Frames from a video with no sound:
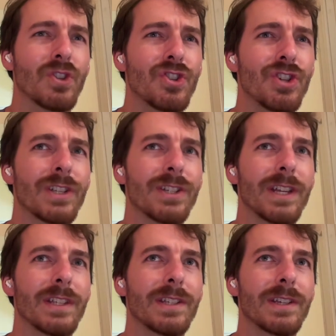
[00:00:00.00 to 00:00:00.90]
just,
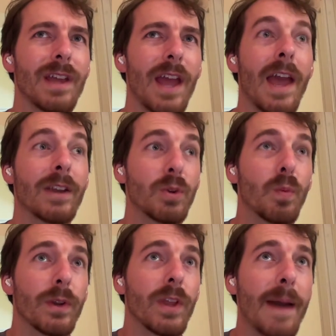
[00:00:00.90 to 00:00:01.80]
and
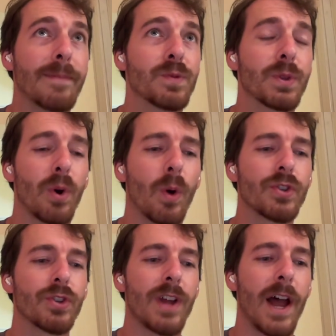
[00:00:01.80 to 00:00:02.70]
what happens with
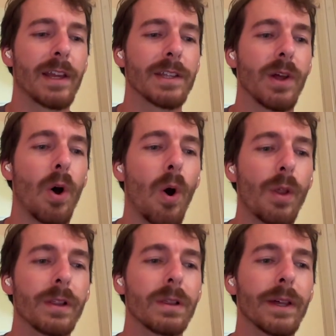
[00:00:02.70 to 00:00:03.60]
culture shock is
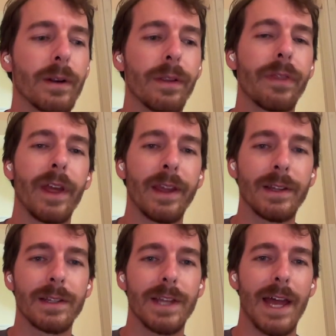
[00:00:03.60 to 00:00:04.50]
all the little
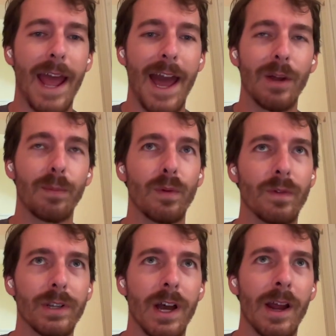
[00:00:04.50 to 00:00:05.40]
things that add up
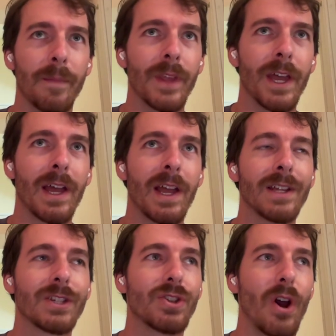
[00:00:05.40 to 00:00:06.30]
over time
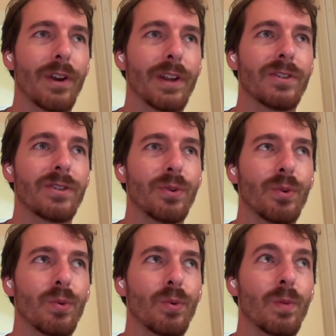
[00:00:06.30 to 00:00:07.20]
started
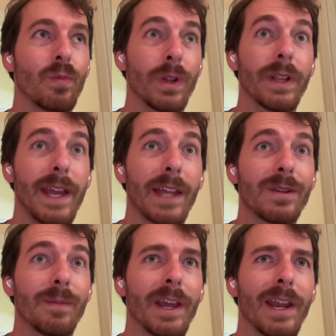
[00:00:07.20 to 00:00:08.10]
to really get
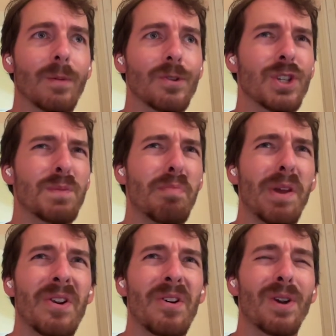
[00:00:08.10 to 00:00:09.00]
to me. And I was just
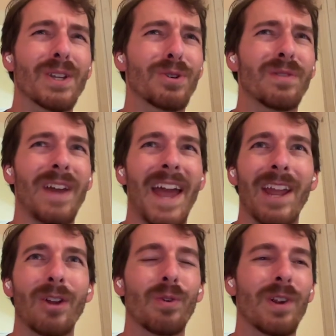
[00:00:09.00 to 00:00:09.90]
bitter and sort of
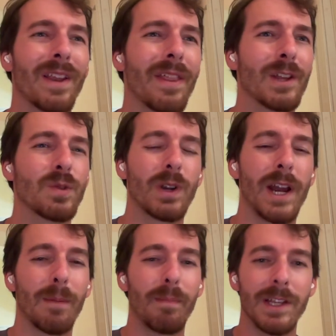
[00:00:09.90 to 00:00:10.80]
angry, and things were
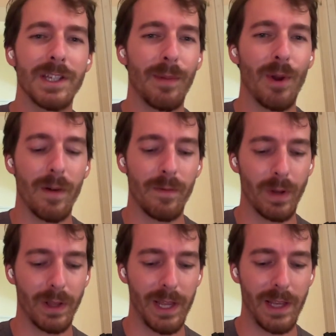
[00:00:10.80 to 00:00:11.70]
kind of pissing me off
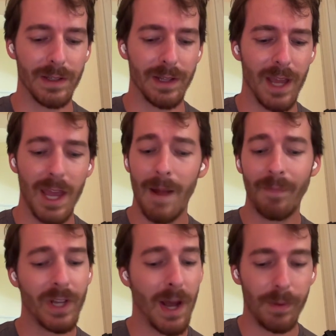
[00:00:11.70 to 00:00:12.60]
really easily.
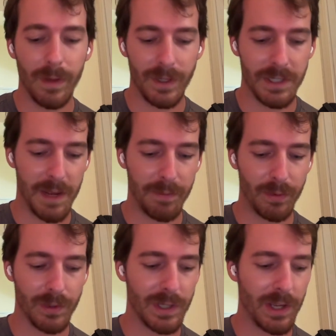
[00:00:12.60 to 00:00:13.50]
A couple of
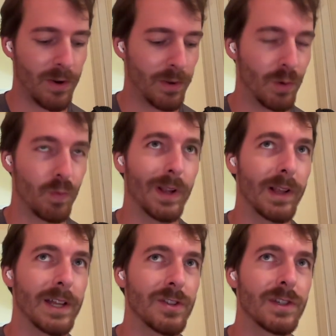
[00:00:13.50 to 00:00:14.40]
examples, you'll
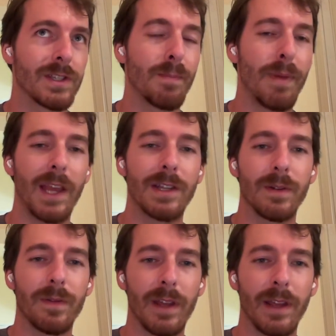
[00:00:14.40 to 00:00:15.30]
realize just the pace
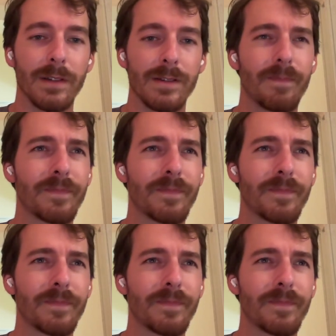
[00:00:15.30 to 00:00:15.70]
of things.